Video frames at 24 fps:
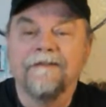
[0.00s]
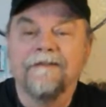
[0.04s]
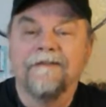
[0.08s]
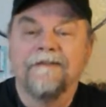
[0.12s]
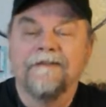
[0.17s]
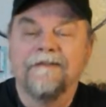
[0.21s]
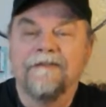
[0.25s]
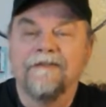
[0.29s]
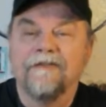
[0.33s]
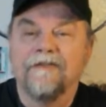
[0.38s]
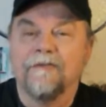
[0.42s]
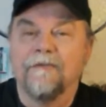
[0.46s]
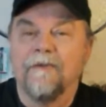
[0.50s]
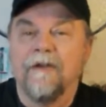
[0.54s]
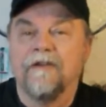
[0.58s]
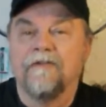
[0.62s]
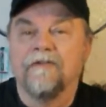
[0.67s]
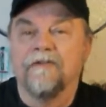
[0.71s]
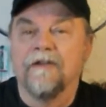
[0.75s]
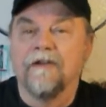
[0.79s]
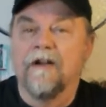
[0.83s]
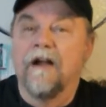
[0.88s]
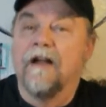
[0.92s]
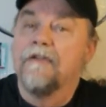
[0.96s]

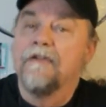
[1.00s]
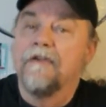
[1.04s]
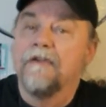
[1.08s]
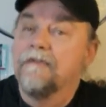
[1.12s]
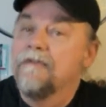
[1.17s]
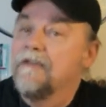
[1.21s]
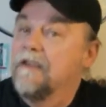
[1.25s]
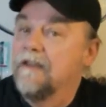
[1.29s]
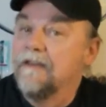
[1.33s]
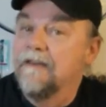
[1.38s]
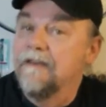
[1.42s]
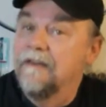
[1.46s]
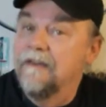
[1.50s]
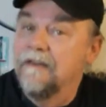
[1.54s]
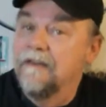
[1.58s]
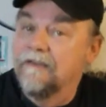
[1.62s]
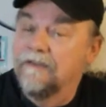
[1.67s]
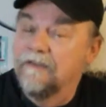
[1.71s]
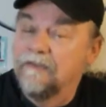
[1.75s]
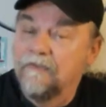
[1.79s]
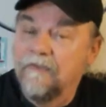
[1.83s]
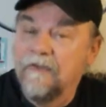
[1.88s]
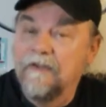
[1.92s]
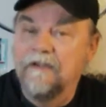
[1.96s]
situation other than the
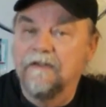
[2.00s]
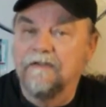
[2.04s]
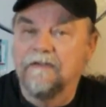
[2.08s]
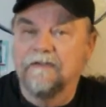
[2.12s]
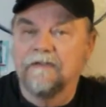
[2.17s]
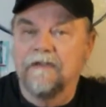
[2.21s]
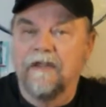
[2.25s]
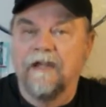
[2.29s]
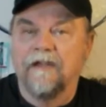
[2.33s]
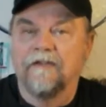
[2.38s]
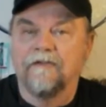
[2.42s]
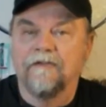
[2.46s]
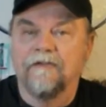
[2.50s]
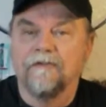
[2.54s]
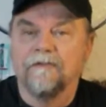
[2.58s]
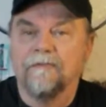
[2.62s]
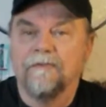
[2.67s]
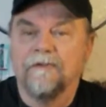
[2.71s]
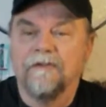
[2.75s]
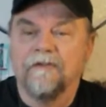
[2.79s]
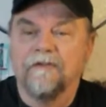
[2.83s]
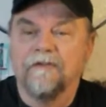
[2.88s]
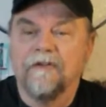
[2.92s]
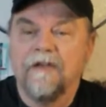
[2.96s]
Sphinx statues,
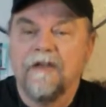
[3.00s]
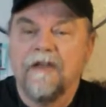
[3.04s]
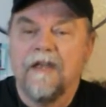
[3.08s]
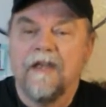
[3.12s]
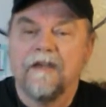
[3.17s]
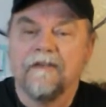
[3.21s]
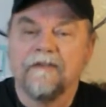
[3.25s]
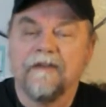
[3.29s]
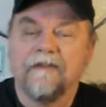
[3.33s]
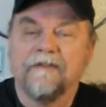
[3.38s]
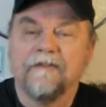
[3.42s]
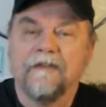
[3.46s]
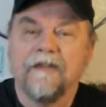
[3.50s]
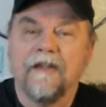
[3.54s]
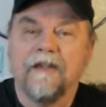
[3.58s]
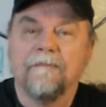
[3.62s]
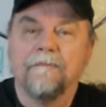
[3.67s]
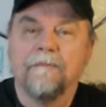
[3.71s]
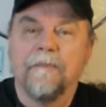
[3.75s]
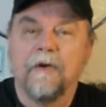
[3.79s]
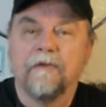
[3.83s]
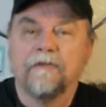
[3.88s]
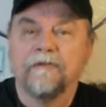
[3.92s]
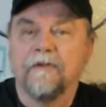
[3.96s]
which, as I said,
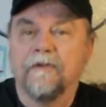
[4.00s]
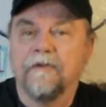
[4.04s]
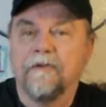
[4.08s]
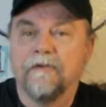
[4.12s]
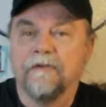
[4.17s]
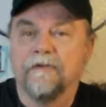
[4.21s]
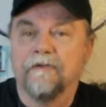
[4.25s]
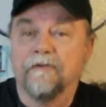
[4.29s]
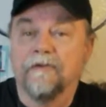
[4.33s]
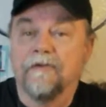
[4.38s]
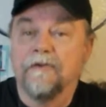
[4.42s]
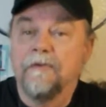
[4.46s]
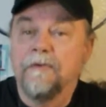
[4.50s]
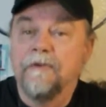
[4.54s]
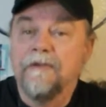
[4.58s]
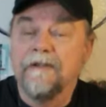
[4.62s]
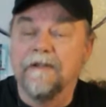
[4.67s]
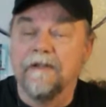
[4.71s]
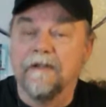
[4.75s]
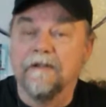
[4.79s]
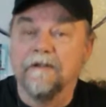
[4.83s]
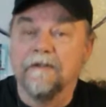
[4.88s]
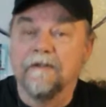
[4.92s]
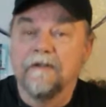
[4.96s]
most of those are
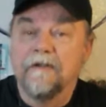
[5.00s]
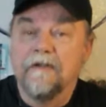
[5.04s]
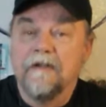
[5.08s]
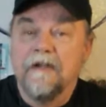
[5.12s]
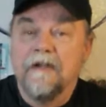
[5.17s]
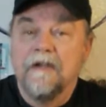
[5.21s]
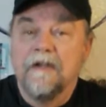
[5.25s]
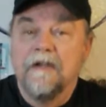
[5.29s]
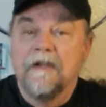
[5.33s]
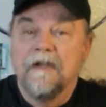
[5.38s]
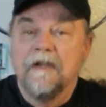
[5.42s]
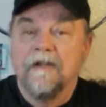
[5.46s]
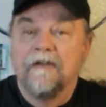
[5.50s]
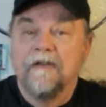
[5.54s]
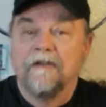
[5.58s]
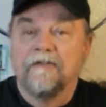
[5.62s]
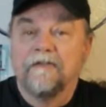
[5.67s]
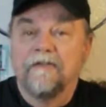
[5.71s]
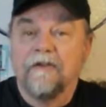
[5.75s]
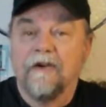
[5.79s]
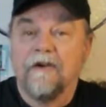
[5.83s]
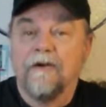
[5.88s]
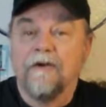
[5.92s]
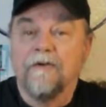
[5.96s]
queens.
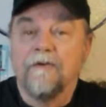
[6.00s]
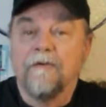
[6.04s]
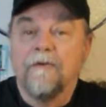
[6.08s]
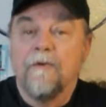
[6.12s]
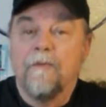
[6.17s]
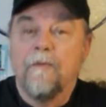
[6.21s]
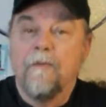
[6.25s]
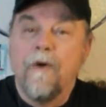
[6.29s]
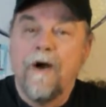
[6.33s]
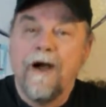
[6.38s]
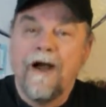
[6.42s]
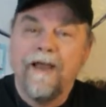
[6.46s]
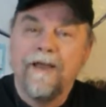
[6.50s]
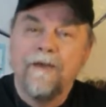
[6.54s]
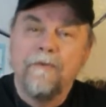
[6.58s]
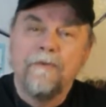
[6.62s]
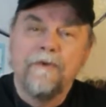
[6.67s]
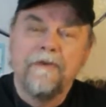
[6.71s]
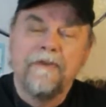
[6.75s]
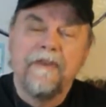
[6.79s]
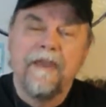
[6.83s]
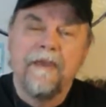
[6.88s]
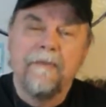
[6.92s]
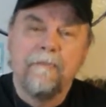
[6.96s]
So why
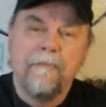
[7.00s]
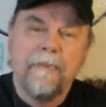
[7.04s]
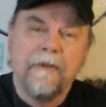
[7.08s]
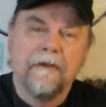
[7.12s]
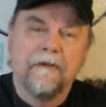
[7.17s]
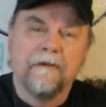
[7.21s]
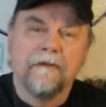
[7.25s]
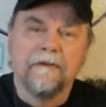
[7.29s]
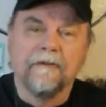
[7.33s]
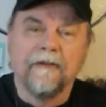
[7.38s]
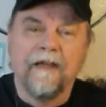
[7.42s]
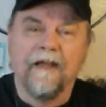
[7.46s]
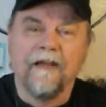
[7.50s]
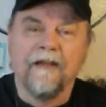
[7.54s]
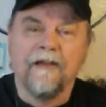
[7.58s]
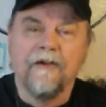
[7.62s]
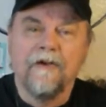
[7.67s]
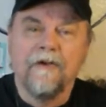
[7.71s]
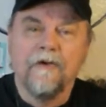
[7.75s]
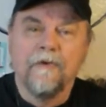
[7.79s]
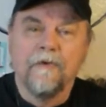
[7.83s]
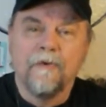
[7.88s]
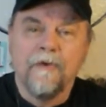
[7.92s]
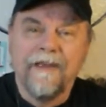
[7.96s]
would they build a
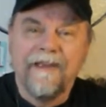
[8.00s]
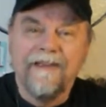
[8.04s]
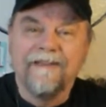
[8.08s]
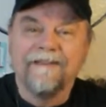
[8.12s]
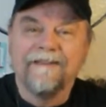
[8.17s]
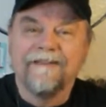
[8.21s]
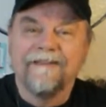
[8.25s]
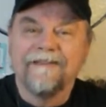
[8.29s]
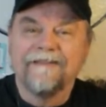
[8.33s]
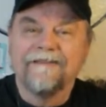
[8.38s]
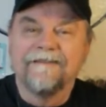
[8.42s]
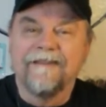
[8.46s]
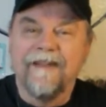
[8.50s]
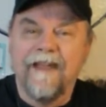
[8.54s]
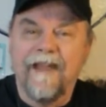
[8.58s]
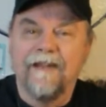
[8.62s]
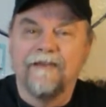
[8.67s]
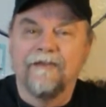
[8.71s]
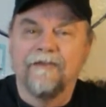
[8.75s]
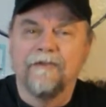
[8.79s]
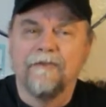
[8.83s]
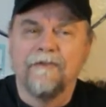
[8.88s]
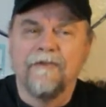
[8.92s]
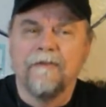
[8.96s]
great
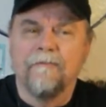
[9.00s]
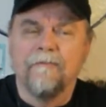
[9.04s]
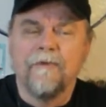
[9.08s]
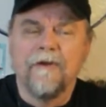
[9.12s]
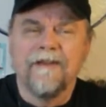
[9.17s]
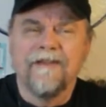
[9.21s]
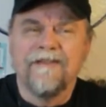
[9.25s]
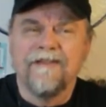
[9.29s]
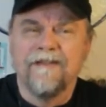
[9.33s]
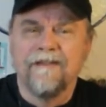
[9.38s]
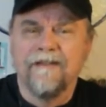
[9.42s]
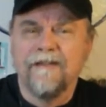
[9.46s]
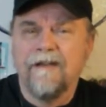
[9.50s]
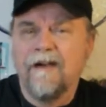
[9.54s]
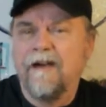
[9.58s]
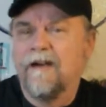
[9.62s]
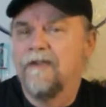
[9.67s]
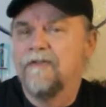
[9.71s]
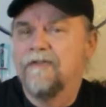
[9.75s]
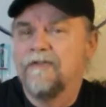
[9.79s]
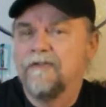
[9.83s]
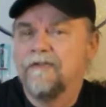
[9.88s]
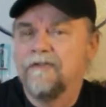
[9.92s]
statue, one of the largest